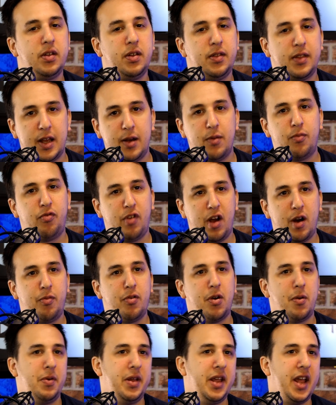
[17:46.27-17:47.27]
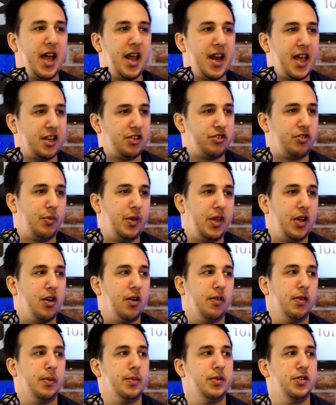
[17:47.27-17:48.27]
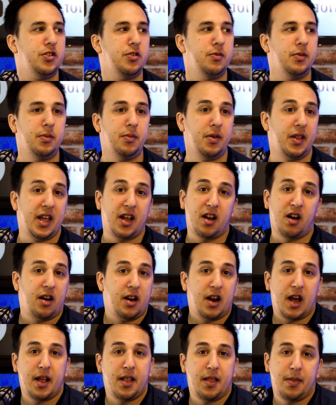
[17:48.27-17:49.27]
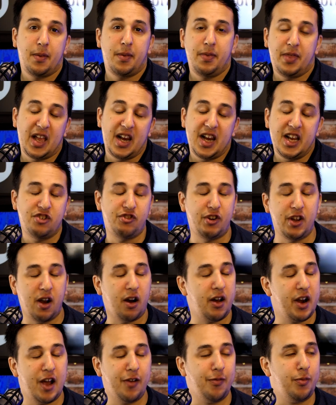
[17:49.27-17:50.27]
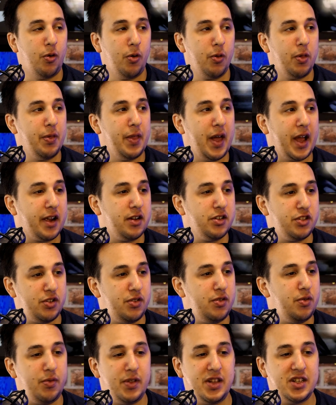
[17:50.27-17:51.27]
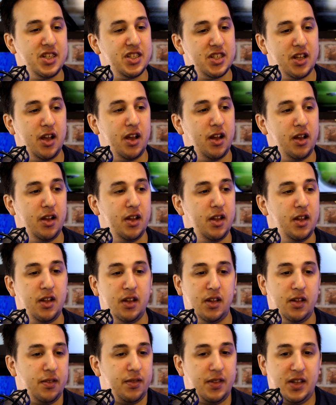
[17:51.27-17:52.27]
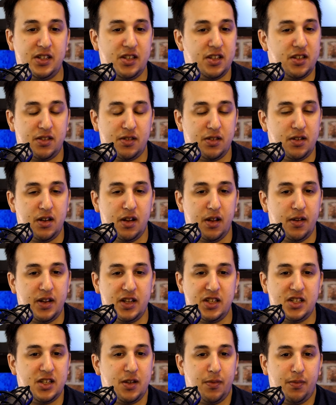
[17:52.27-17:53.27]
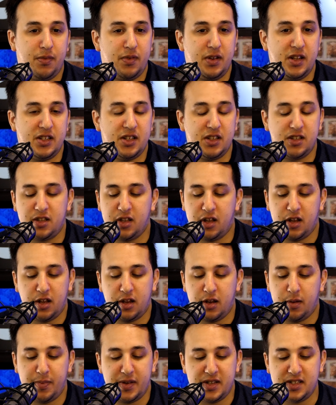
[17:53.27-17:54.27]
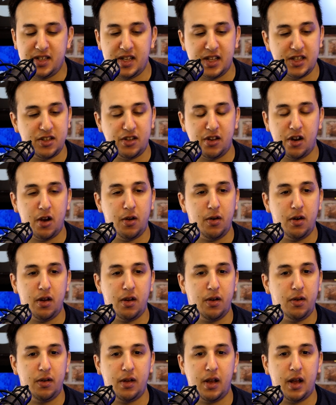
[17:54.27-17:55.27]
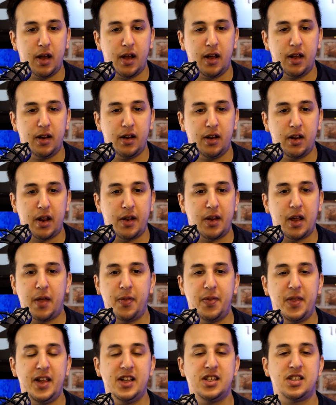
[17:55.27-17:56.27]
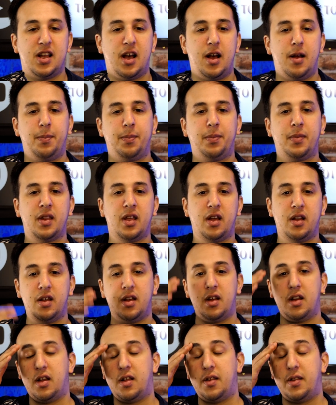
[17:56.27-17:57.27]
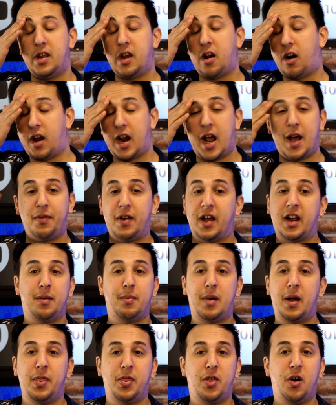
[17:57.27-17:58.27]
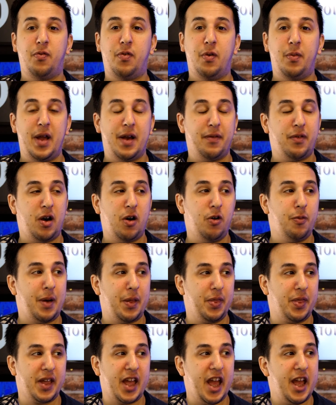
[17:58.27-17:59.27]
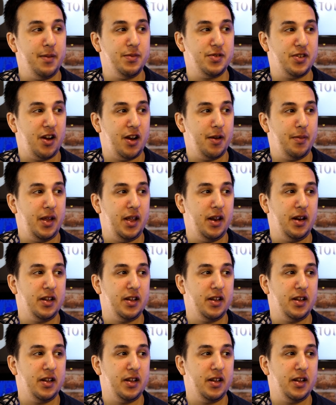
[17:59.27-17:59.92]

They'll, they'll probably get an extra week off, I'm assuming, but they can't. I, they literally can't have more than that because this is a, this is this is the this is the business. You know, look, these um, you can't have like a month off or we have a whole month of games. You know what I mean?